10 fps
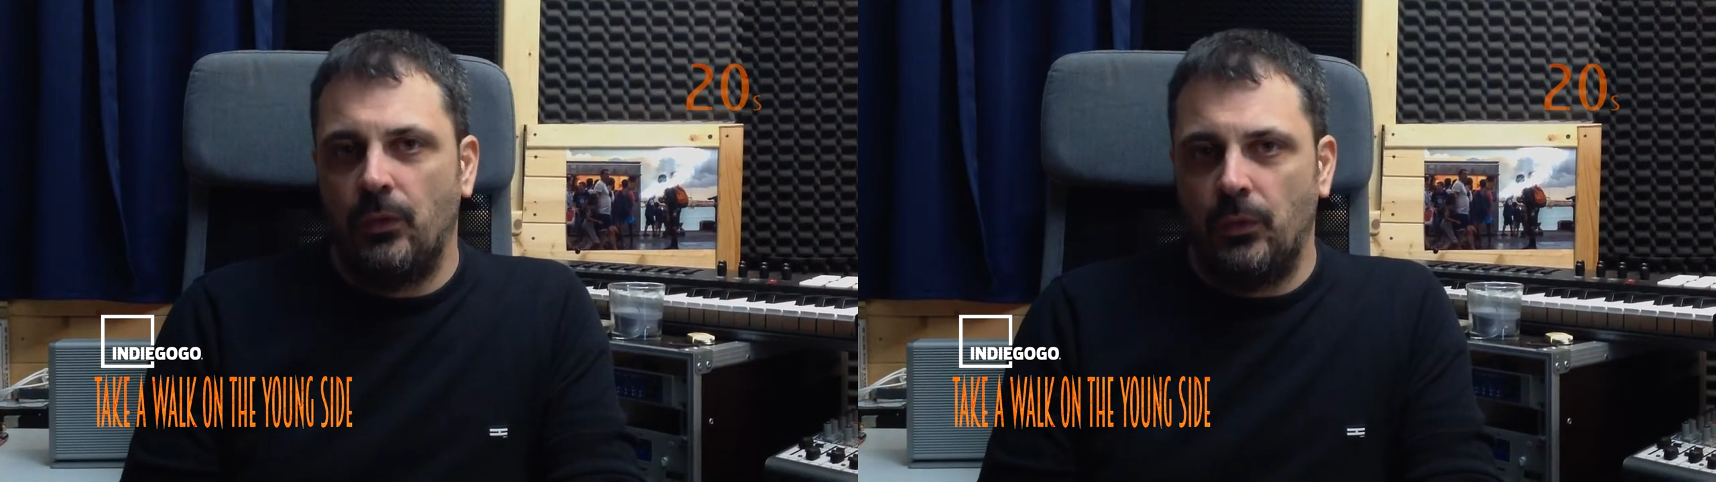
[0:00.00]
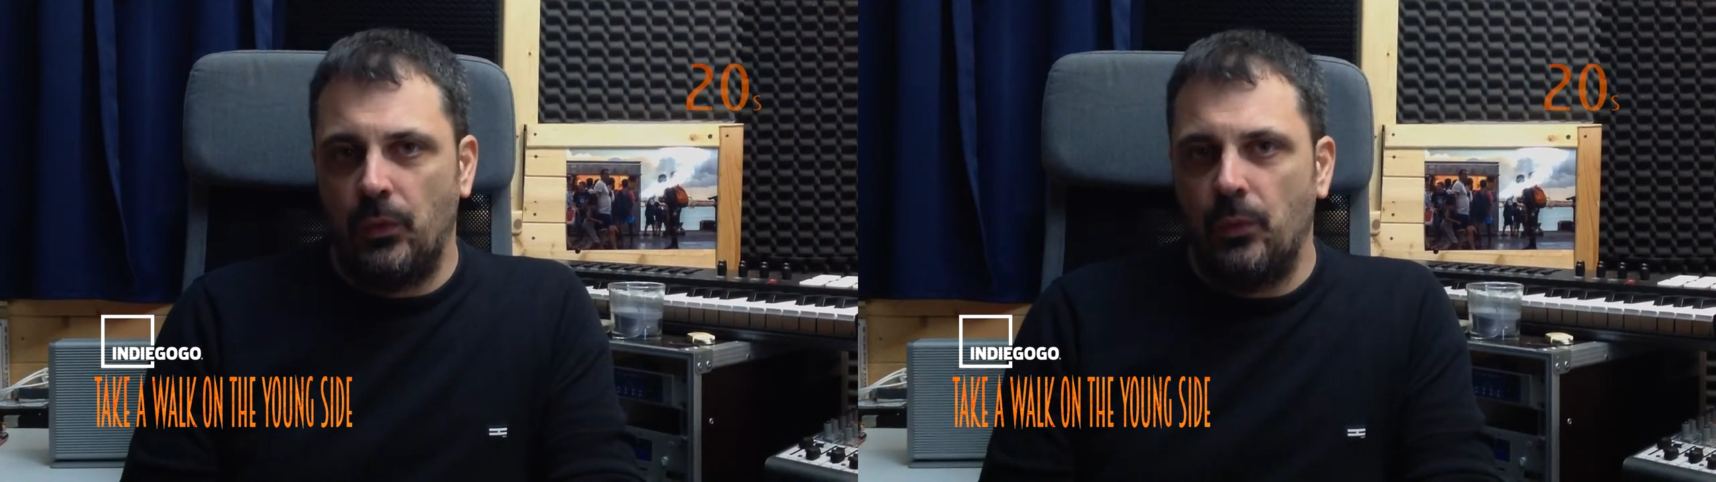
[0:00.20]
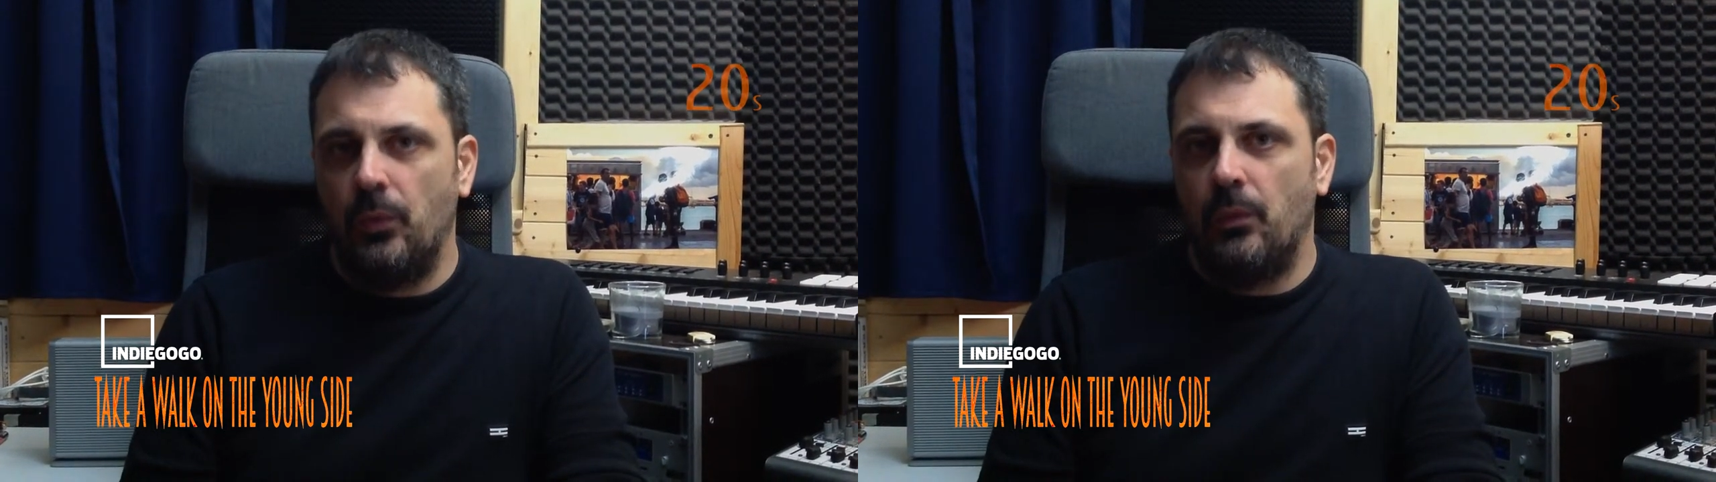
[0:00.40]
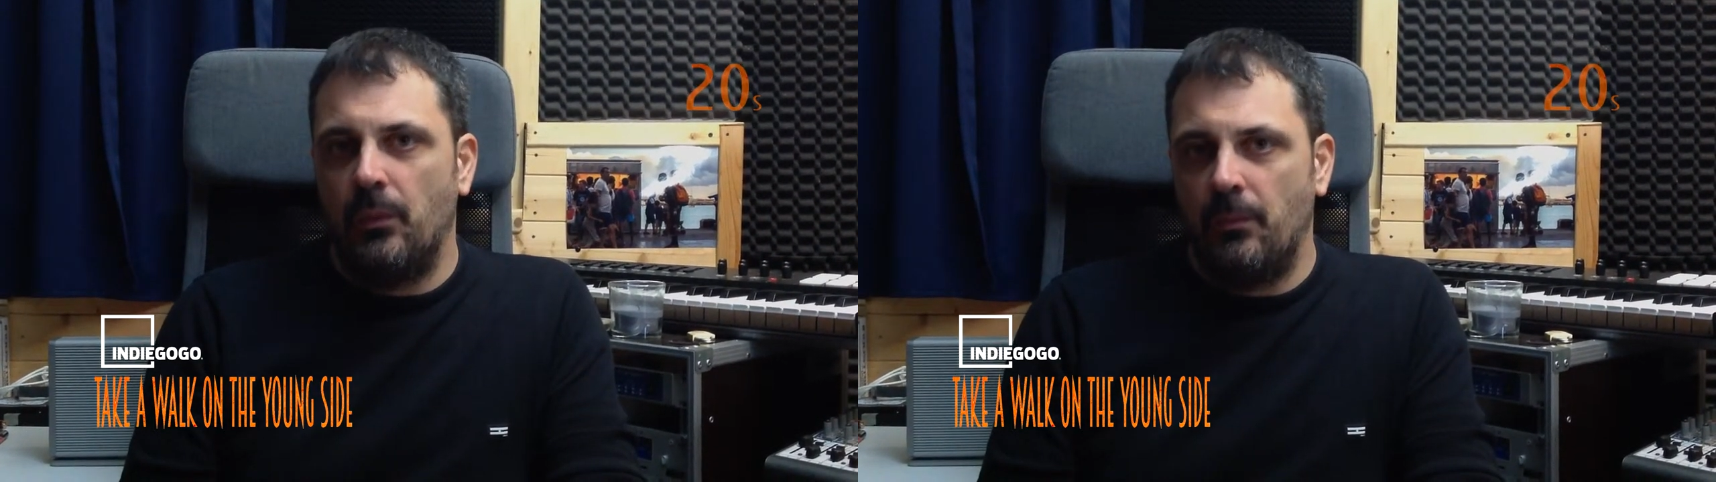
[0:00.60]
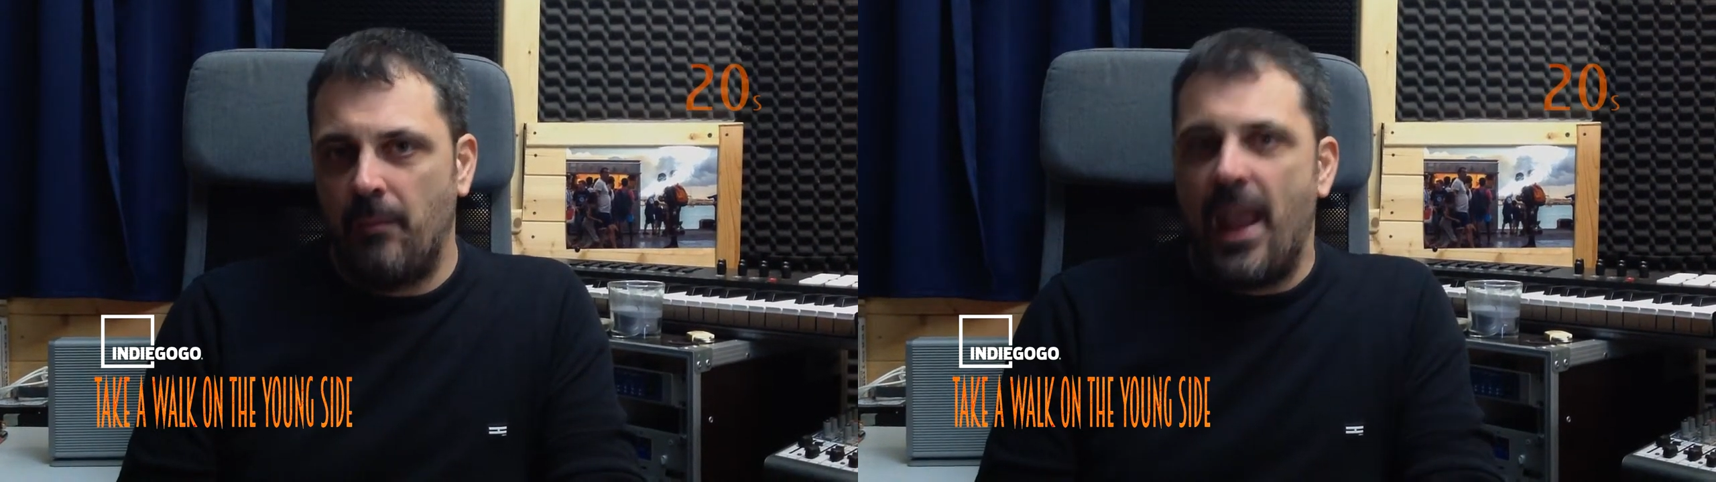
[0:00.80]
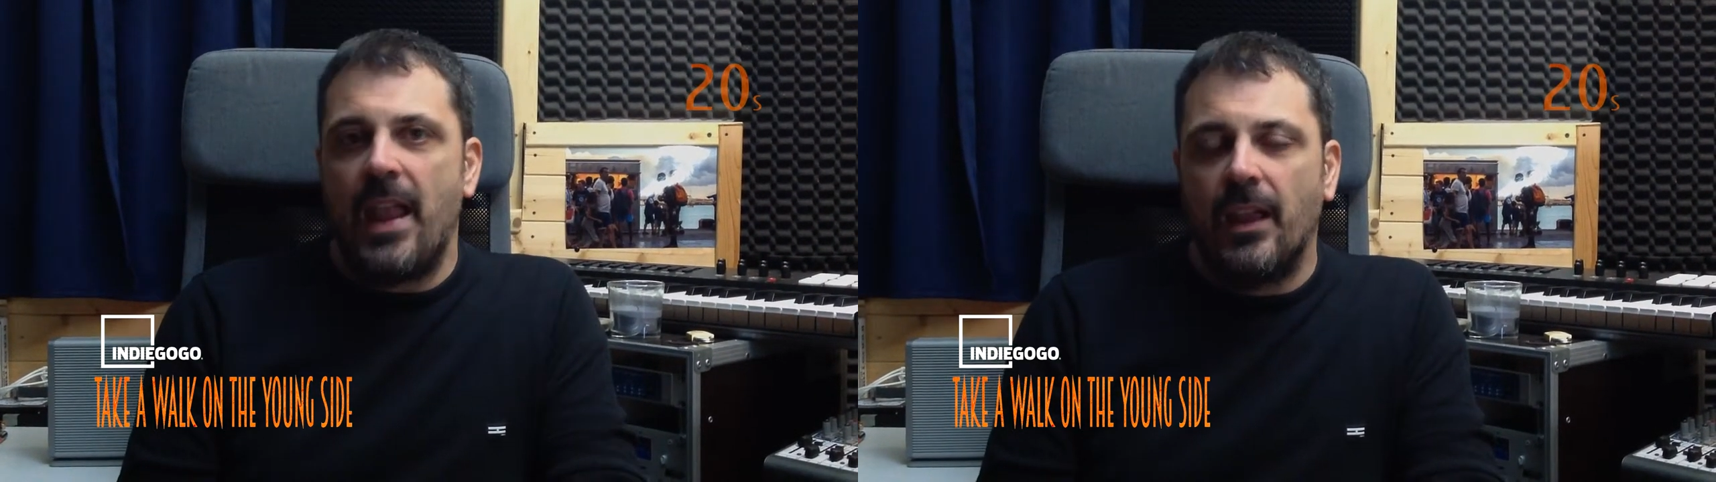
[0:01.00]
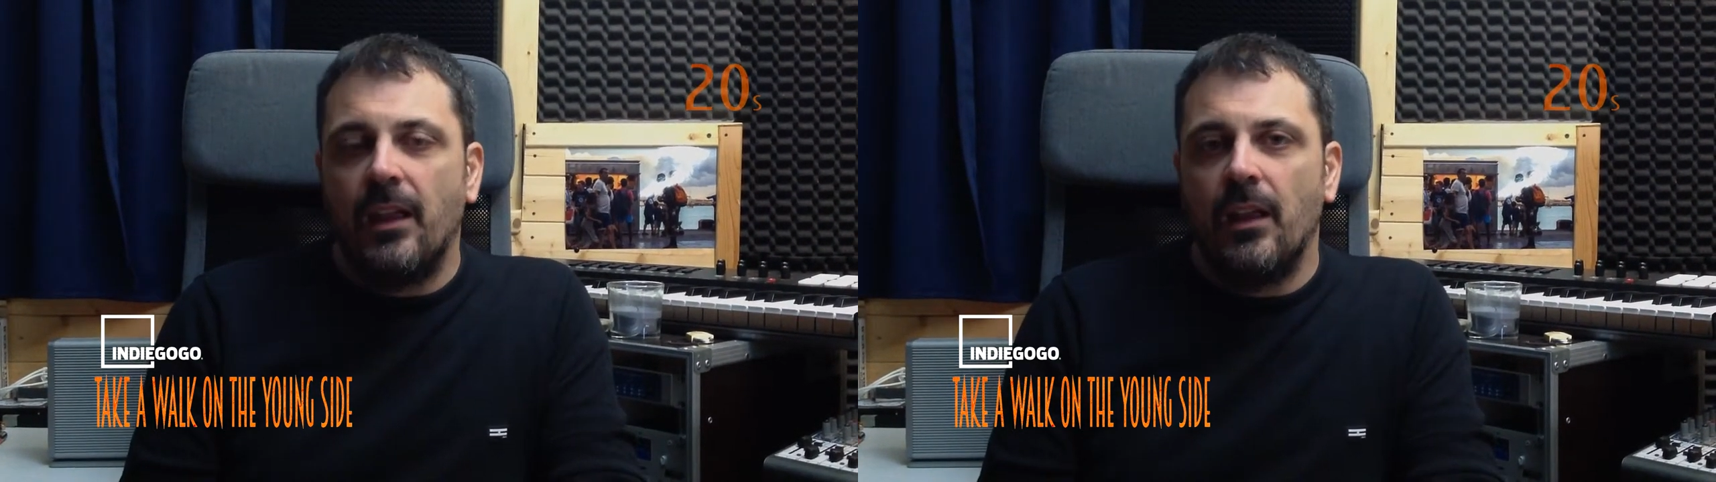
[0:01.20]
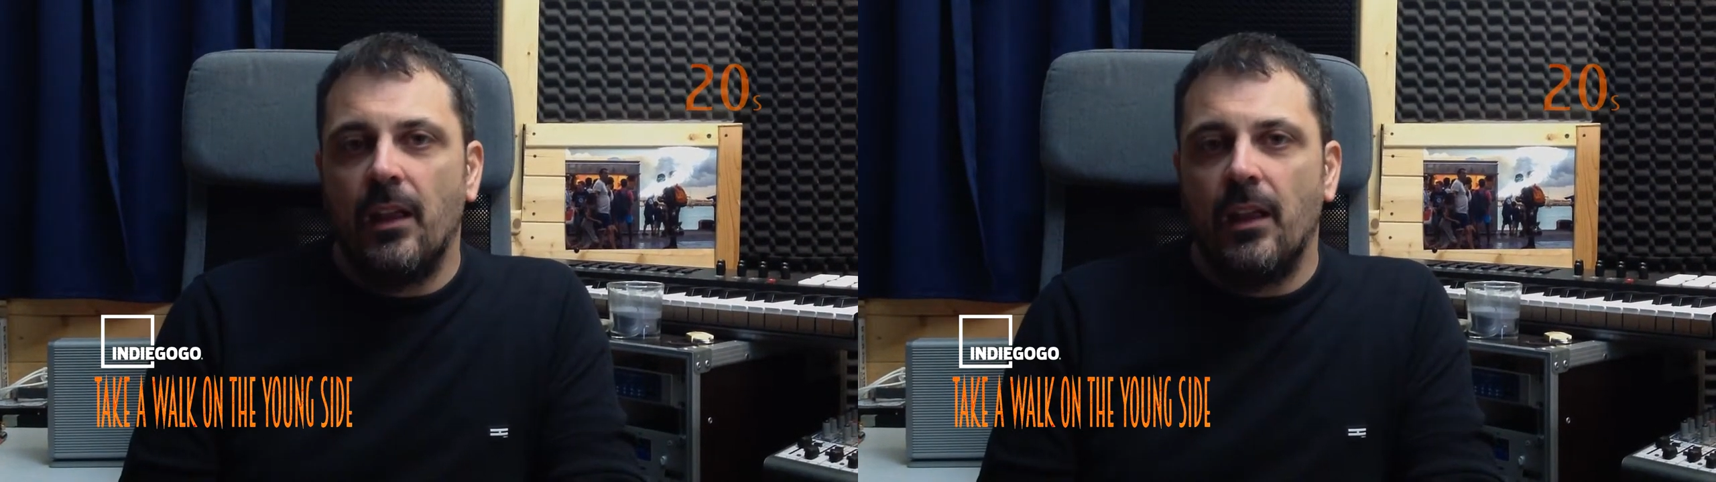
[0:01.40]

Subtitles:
to make